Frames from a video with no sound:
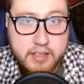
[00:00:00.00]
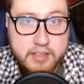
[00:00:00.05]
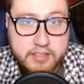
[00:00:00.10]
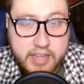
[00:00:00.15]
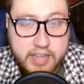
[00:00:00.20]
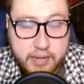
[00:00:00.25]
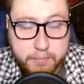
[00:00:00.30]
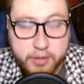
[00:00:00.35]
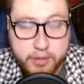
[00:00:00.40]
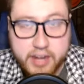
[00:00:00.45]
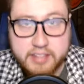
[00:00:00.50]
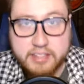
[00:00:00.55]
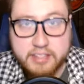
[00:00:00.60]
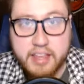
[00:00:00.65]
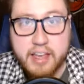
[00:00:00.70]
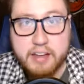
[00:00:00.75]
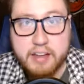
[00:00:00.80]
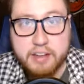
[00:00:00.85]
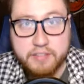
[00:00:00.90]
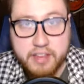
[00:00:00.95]
Dak
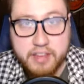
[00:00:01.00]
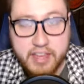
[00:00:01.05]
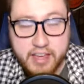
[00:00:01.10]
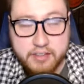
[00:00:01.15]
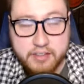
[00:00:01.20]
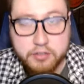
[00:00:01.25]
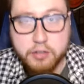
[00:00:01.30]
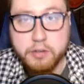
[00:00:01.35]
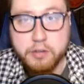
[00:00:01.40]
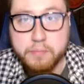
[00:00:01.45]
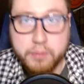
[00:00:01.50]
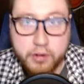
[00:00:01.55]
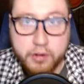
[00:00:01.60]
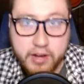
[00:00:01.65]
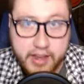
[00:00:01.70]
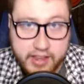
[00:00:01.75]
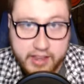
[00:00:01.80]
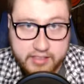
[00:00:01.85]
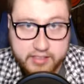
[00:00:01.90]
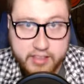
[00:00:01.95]
Prescott. If he has Cooper
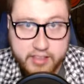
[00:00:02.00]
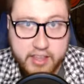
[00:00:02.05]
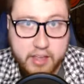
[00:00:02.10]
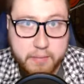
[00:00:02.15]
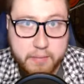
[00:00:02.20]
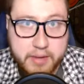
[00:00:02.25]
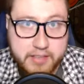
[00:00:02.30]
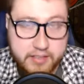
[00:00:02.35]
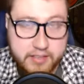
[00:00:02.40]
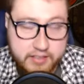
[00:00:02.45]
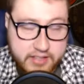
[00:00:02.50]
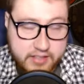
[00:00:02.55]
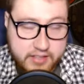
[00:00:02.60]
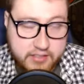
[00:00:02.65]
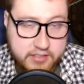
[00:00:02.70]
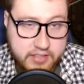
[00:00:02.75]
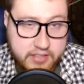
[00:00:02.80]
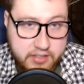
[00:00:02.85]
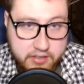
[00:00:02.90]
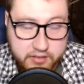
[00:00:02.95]
and Lamb, I think that's
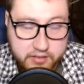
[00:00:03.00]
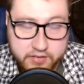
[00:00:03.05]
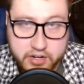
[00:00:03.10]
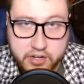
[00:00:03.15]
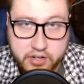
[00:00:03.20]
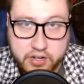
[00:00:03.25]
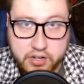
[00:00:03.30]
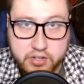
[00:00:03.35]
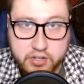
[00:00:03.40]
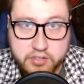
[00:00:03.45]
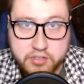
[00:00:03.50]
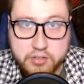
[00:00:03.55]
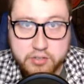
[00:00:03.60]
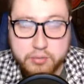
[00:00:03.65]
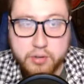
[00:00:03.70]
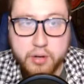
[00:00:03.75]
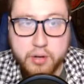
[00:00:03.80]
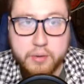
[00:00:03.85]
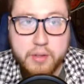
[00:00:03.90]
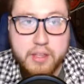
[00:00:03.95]
still a very good
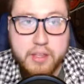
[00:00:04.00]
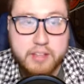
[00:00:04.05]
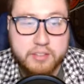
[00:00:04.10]
duo.